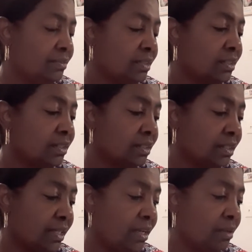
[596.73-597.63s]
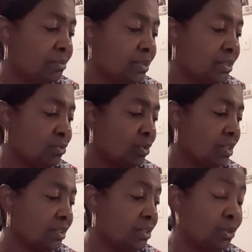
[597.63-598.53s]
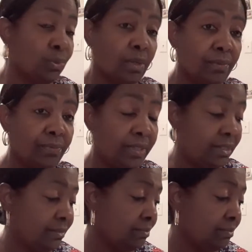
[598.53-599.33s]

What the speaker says: Little Lamb was struggling to her feet.